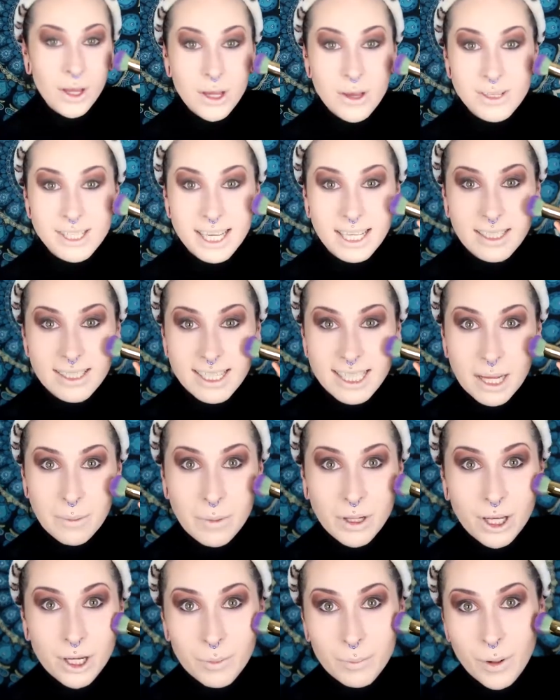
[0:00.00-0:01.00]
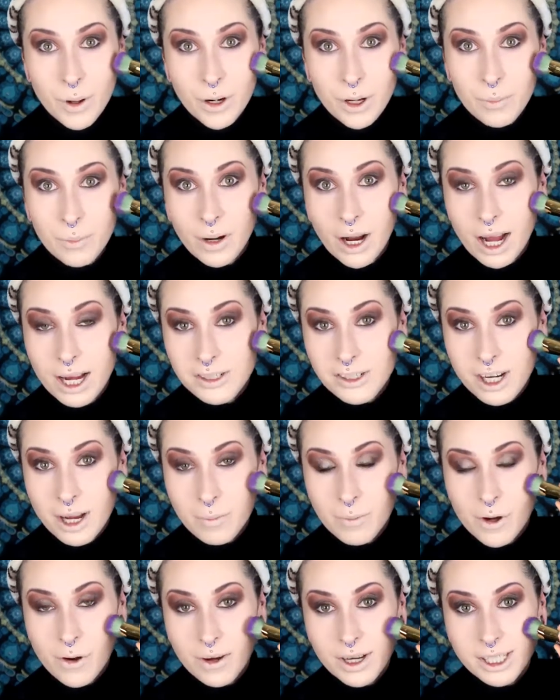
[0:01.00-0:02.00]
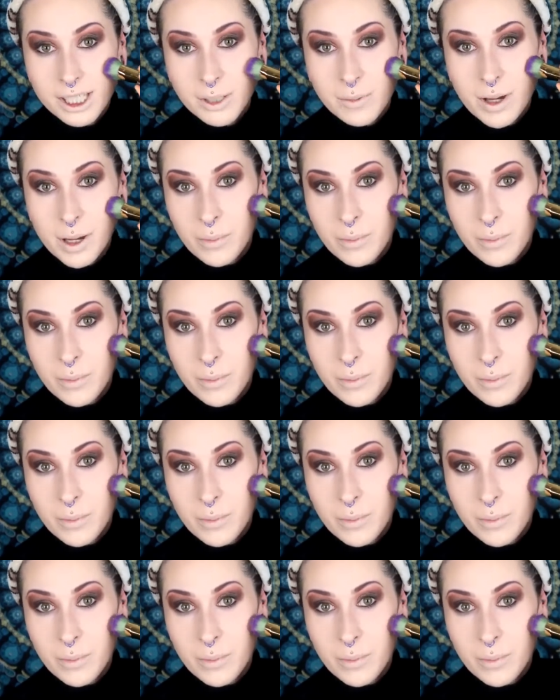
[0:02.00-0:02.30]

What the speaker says: Using a similar Moda brush, I'm going to